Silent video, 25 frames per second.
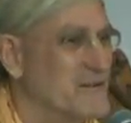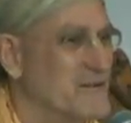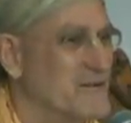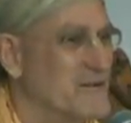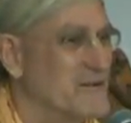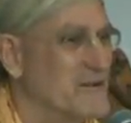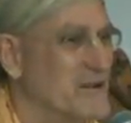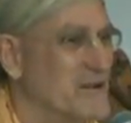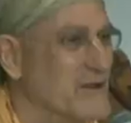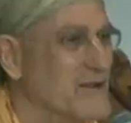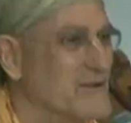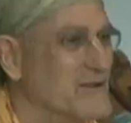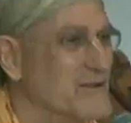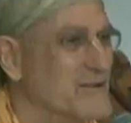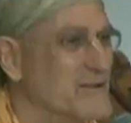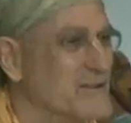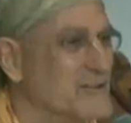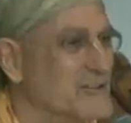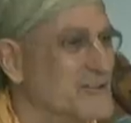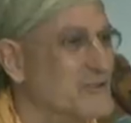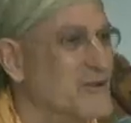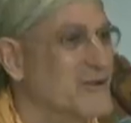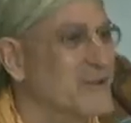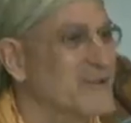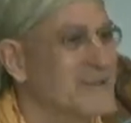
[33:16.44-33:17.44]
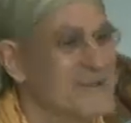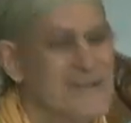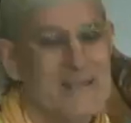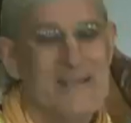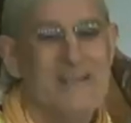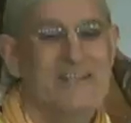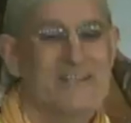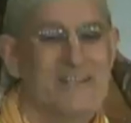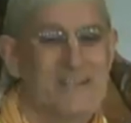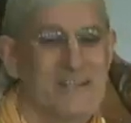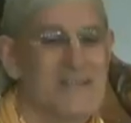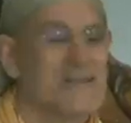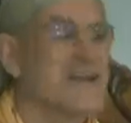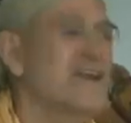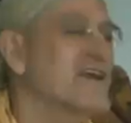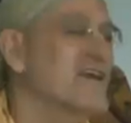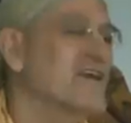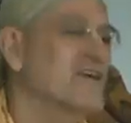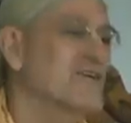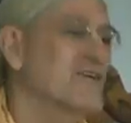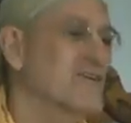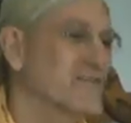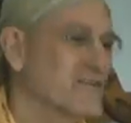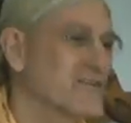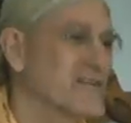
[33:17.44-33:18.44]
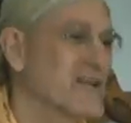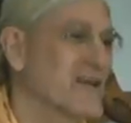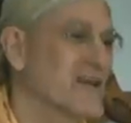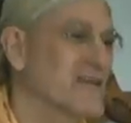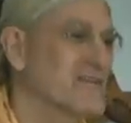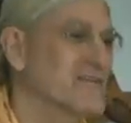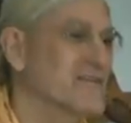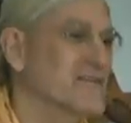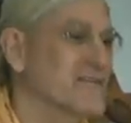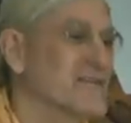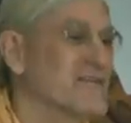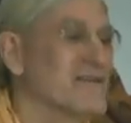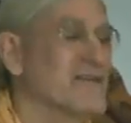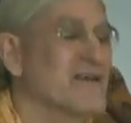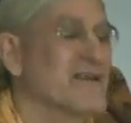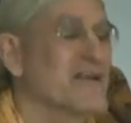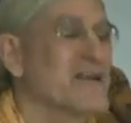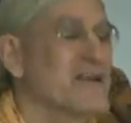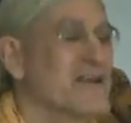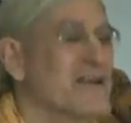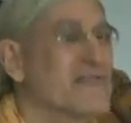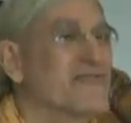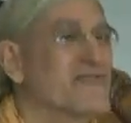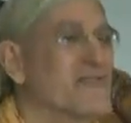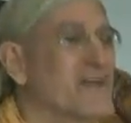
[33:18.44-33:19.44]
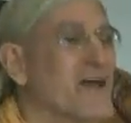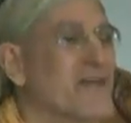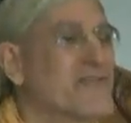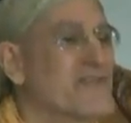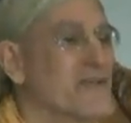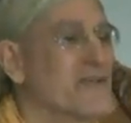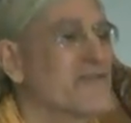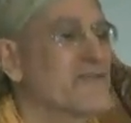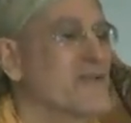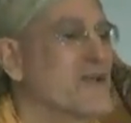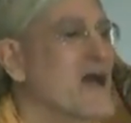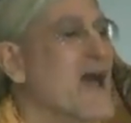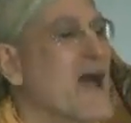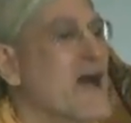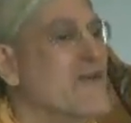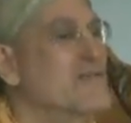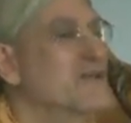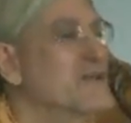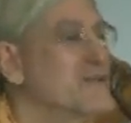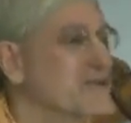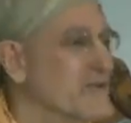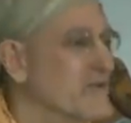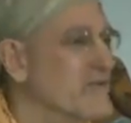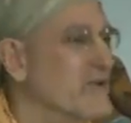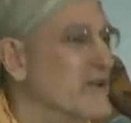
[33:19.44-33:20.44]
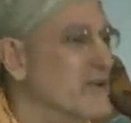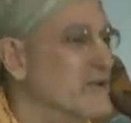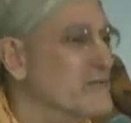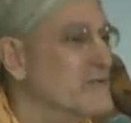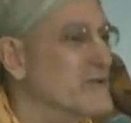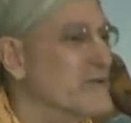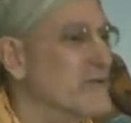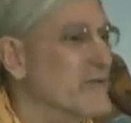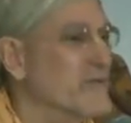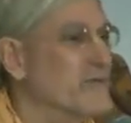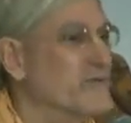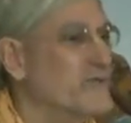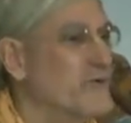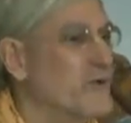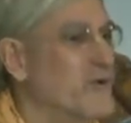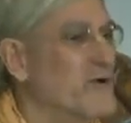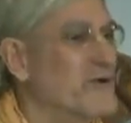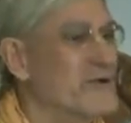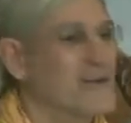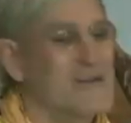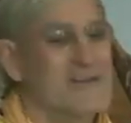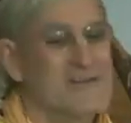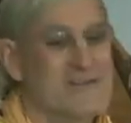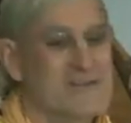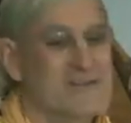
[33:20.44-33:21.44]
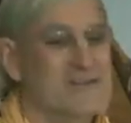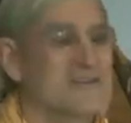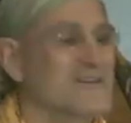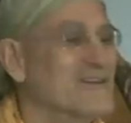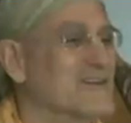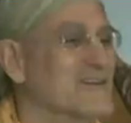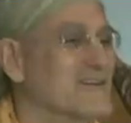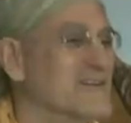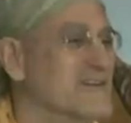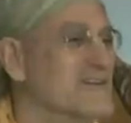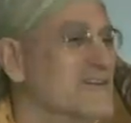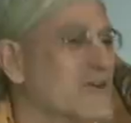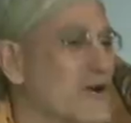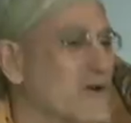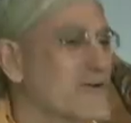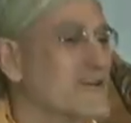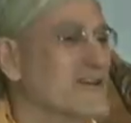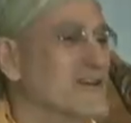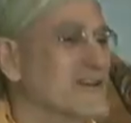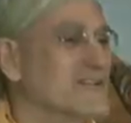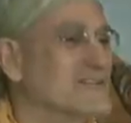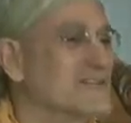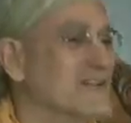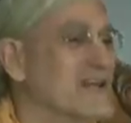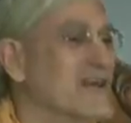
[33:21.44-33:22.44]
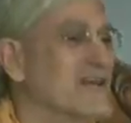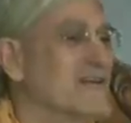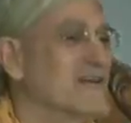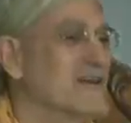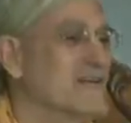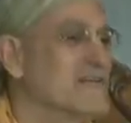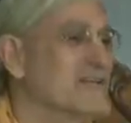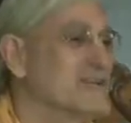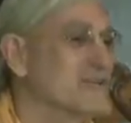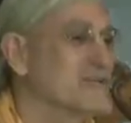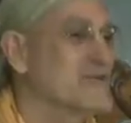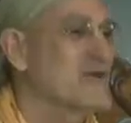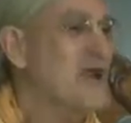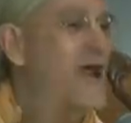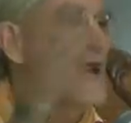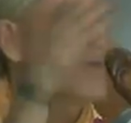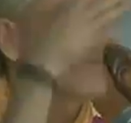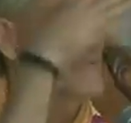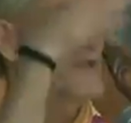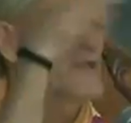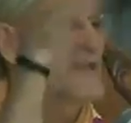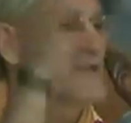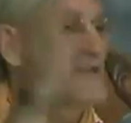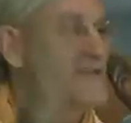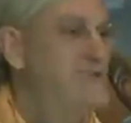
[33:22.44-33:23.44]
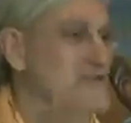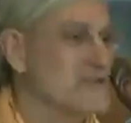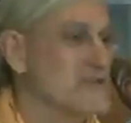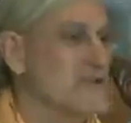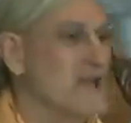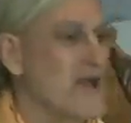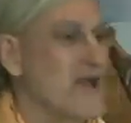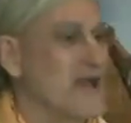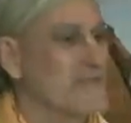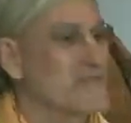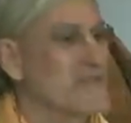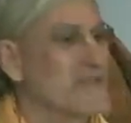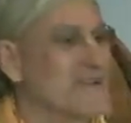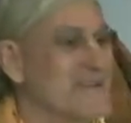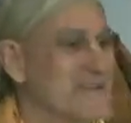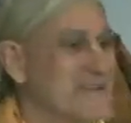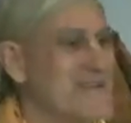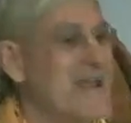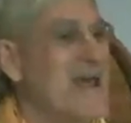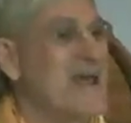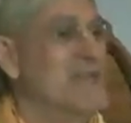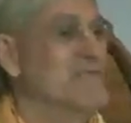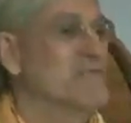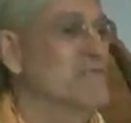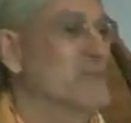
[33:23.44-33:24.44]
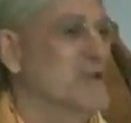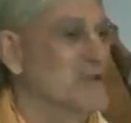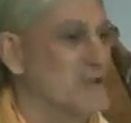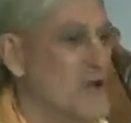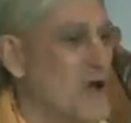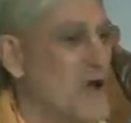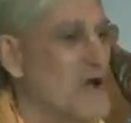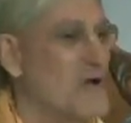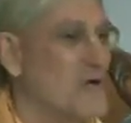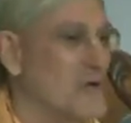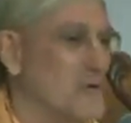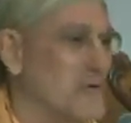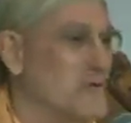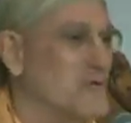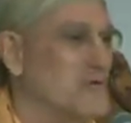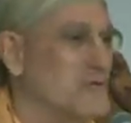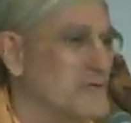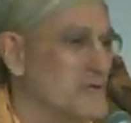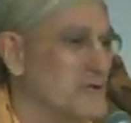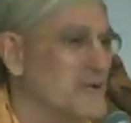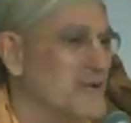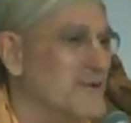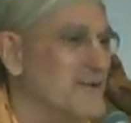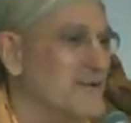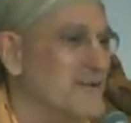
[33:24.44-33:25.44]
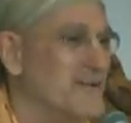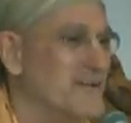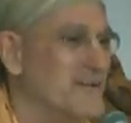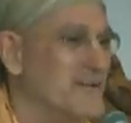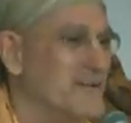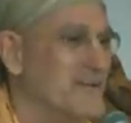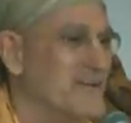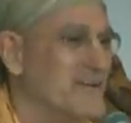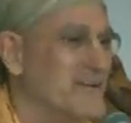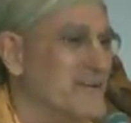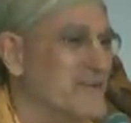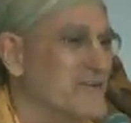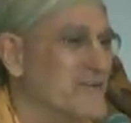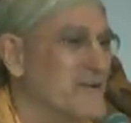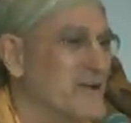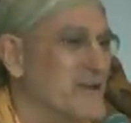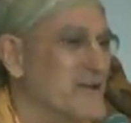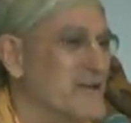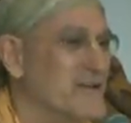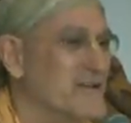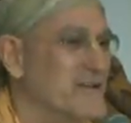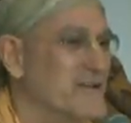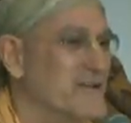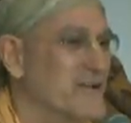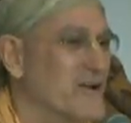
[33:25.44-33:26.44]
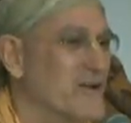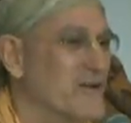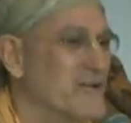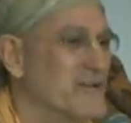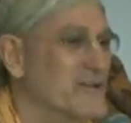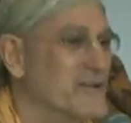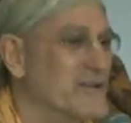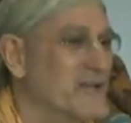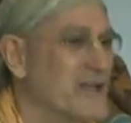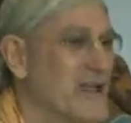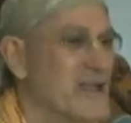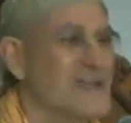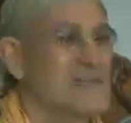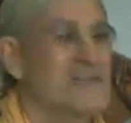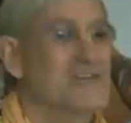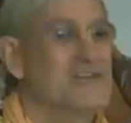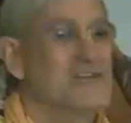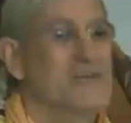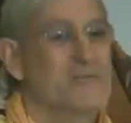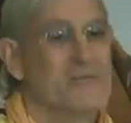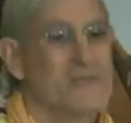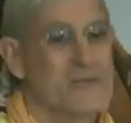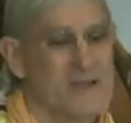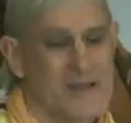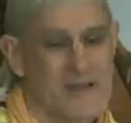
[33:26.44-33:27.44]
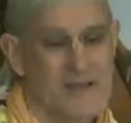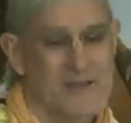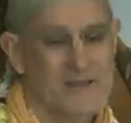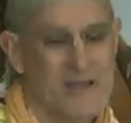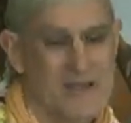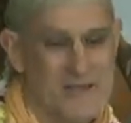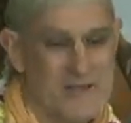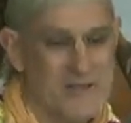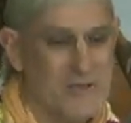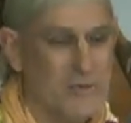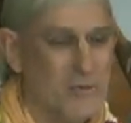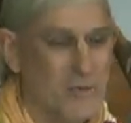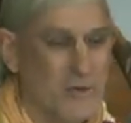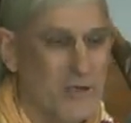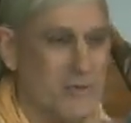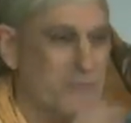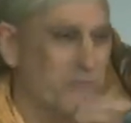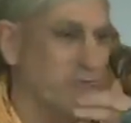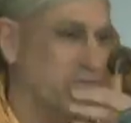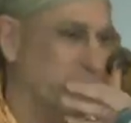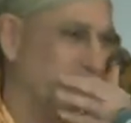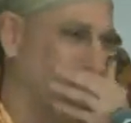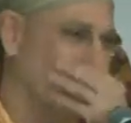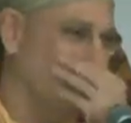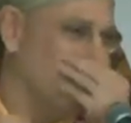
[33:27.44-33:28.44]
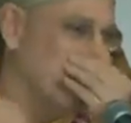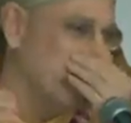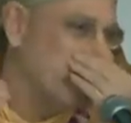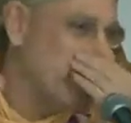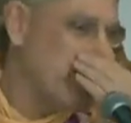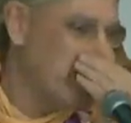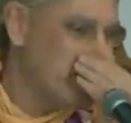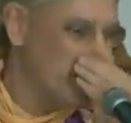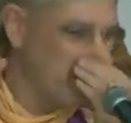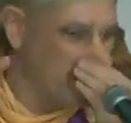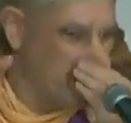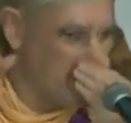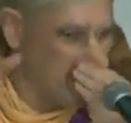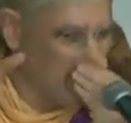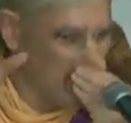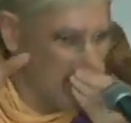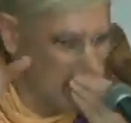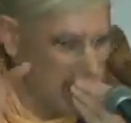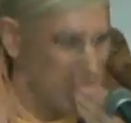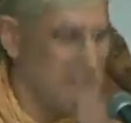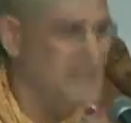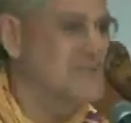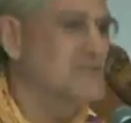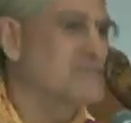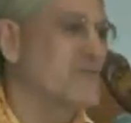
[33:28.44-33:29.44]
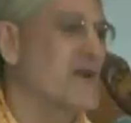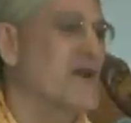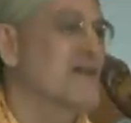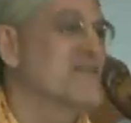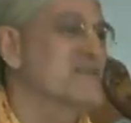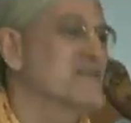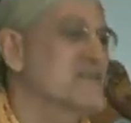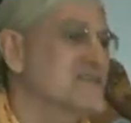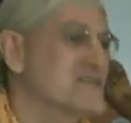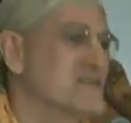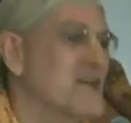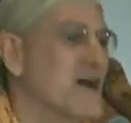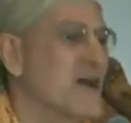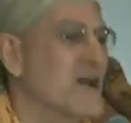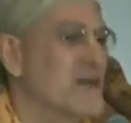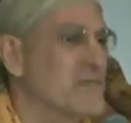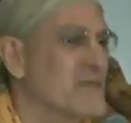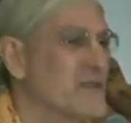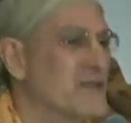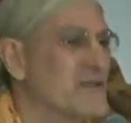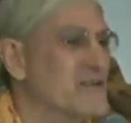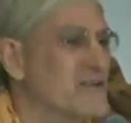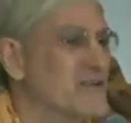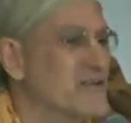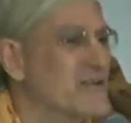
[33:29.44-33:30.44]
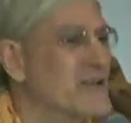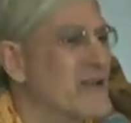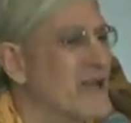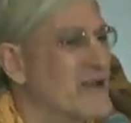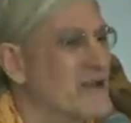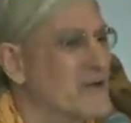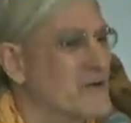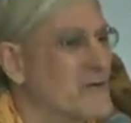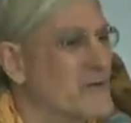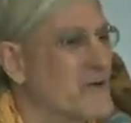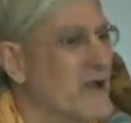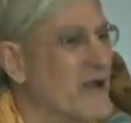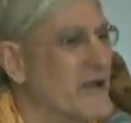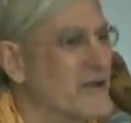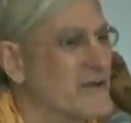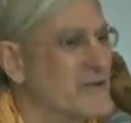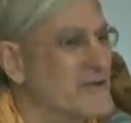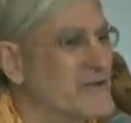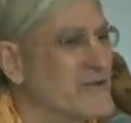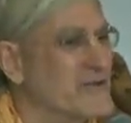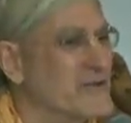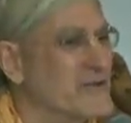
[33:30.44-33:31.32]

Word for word: right? So at least there, then, if, not, if you haven't developed it before, here's the, you know, that's like on the trapeze, you have the net below, right? You know, in case you, it doesn't work before that, then at least by this time, then you get it right.